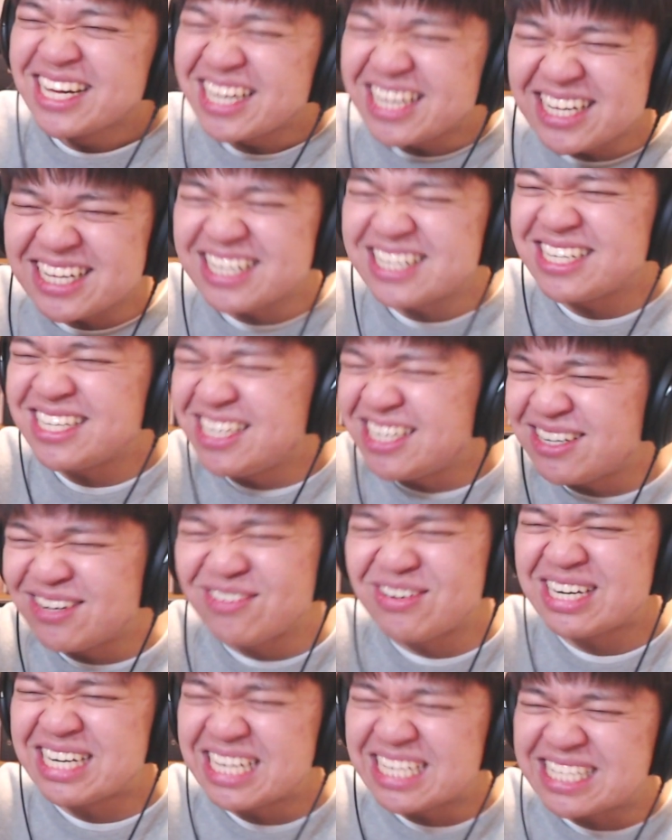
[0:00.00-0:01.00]

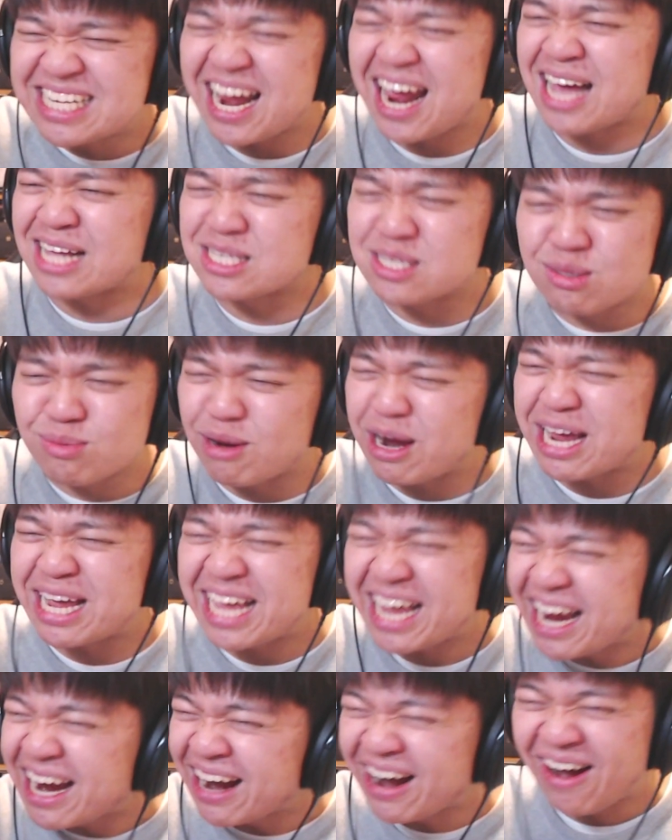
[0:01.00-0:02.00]
Oh, what a dance right
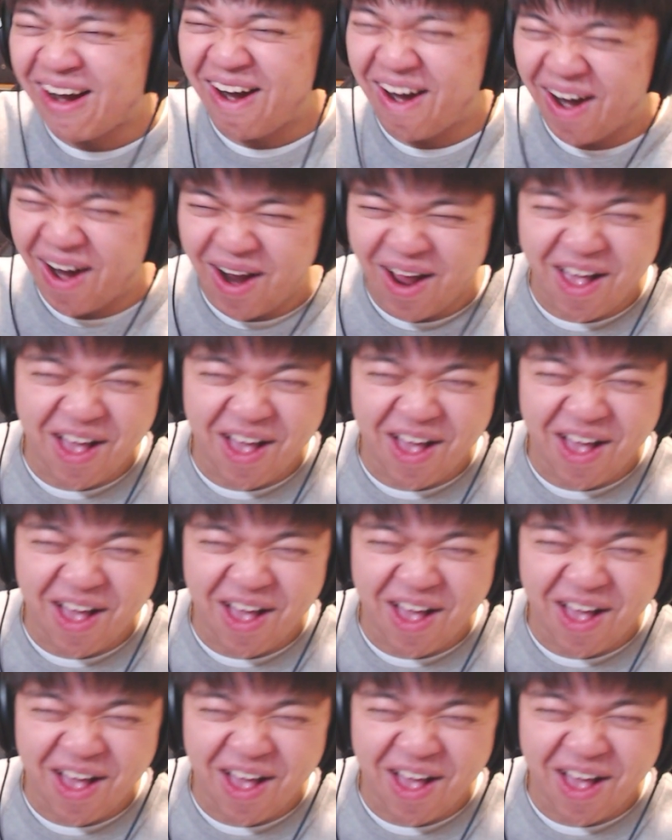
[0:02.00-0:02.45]
here.